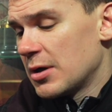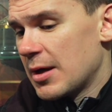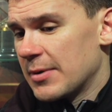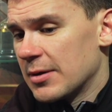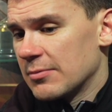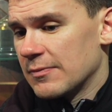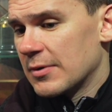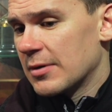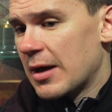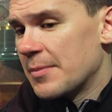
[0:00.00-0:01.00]
I mean,
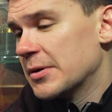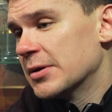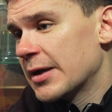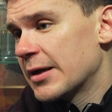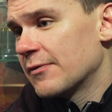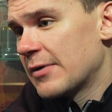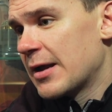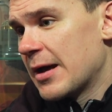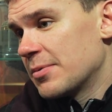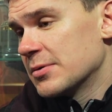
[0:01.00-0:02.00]
I'd be delighted if that
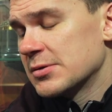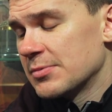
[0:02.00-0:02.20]
happens.